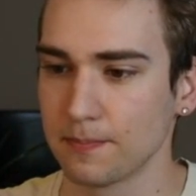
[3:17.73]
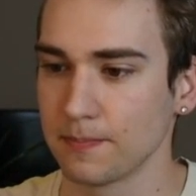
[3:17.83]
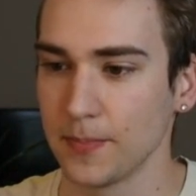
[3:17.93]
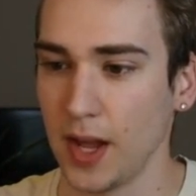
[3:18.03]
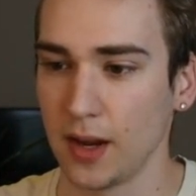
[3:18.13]

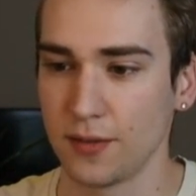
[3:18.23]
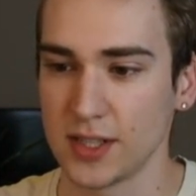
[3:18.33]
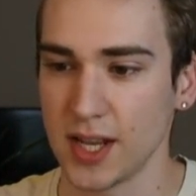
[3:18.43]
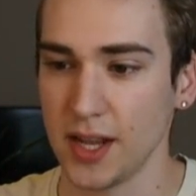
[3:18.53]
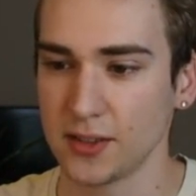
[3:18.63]
And if he
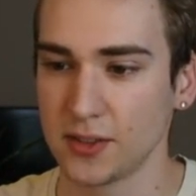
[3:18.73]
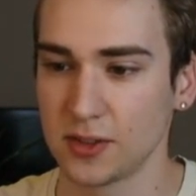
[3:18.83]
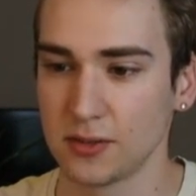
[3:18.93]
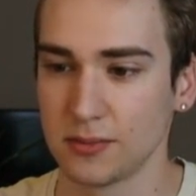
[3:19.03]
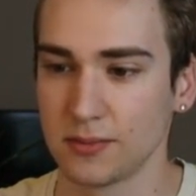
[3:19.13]

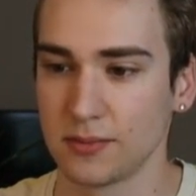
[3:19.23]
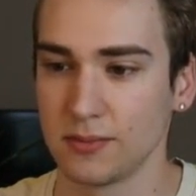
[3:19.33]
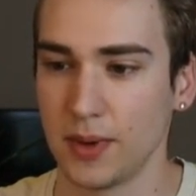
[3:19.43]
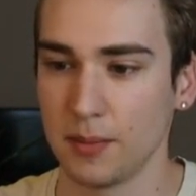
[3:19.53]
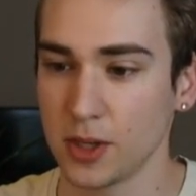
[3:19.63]
takes
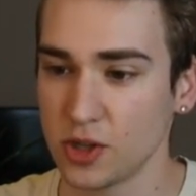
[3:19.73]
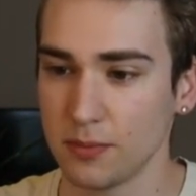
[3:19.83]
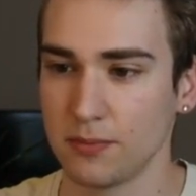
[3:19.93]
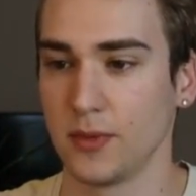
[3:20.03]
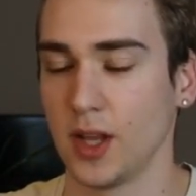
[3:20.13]
my
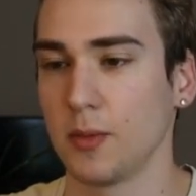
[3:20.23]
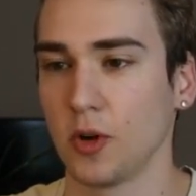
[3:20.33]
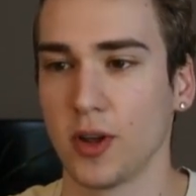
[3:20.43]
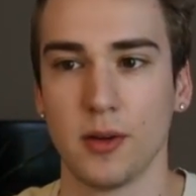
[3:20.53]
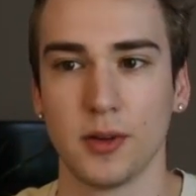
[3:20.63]
bishop, then I'm
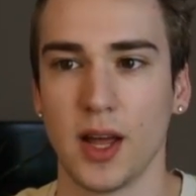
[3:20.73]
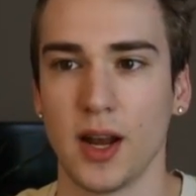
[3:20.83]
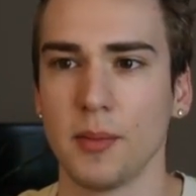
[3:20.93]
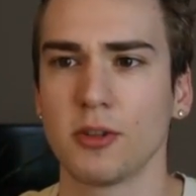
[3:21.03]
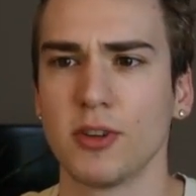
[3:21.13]
okay with that.
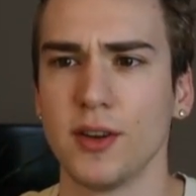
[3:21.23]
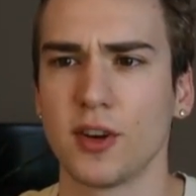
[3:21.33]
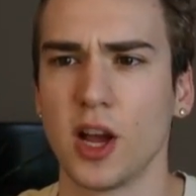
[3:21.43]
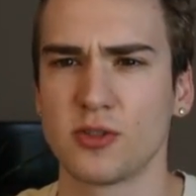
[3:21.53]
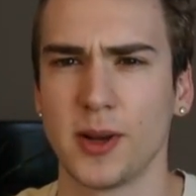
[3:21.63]
I'm going to
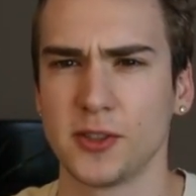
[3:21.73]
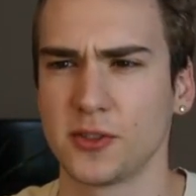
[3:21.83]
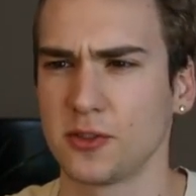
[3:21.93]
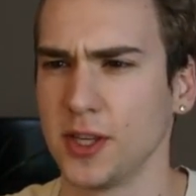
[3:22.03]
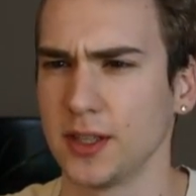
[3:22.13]
refresh my screen